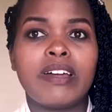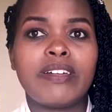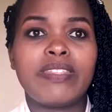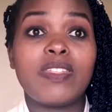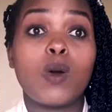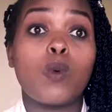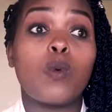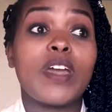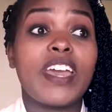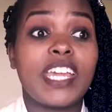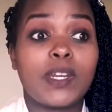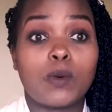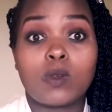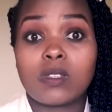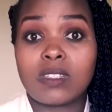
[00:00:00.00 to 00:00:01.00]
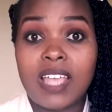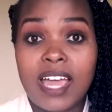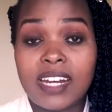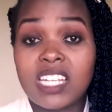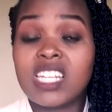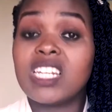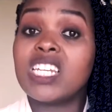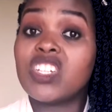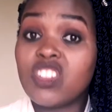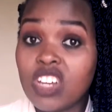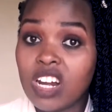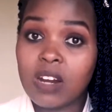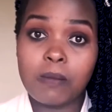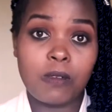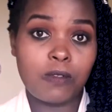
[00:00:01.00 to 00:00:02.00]
the way it was done
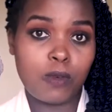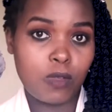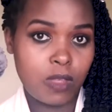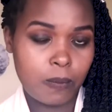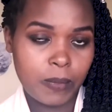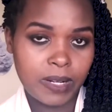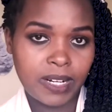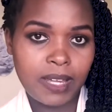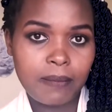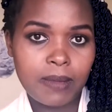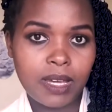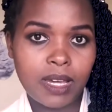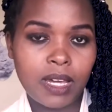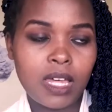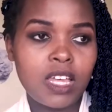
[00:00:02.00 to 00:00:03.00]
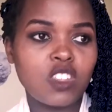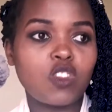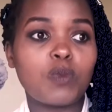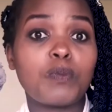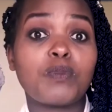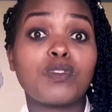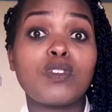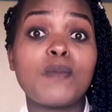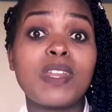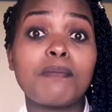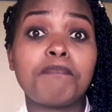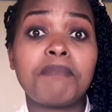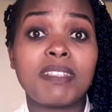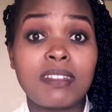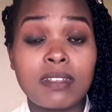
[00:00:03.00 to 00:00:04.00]
initially before the pandemic. So many
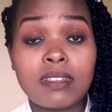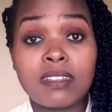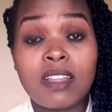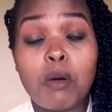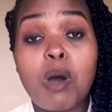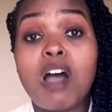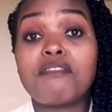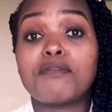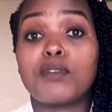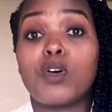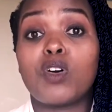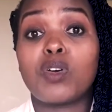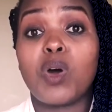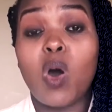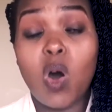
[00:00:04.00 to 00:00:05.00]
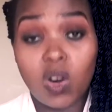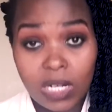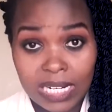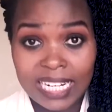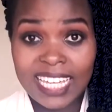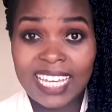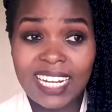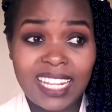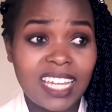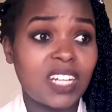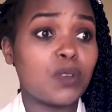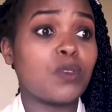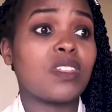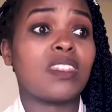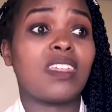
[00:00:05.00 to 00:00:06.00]
businesses now have gone online. They are
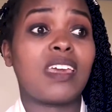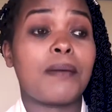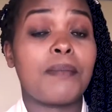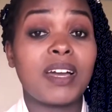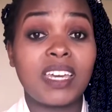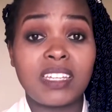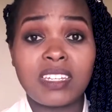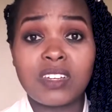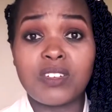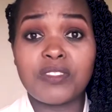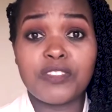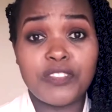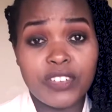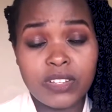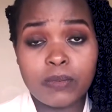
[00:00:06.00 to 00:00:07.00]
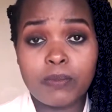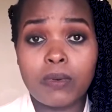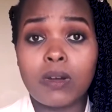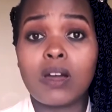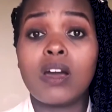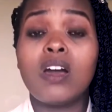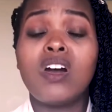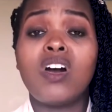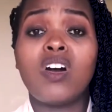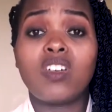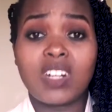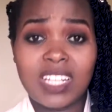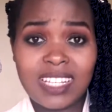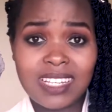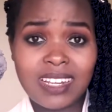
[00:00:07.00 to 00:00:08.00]
doing their marketing on Facebook,
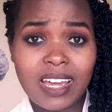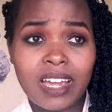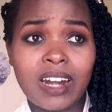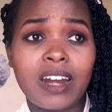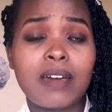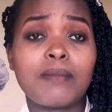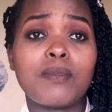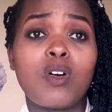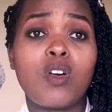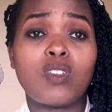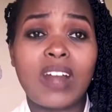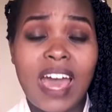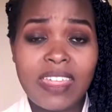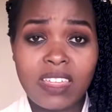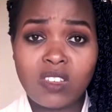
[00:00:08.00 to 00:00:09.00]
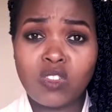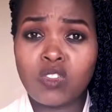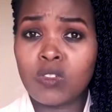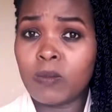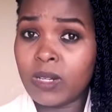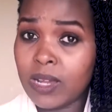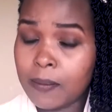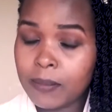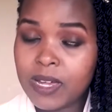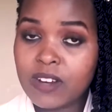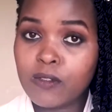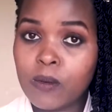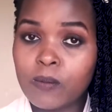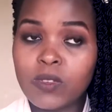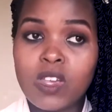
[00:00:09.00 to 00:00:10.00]
on Instagram, on other social media
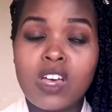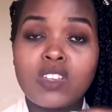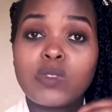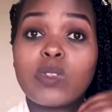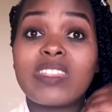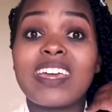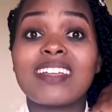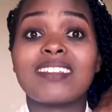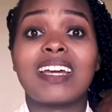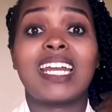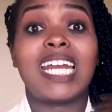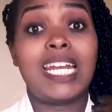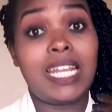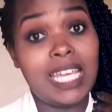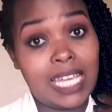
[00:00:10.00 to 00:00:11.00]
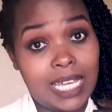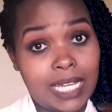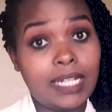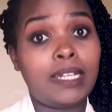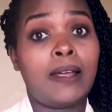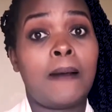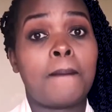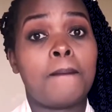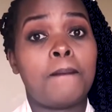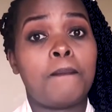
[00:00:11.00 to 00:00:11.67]
platforms. So there's a need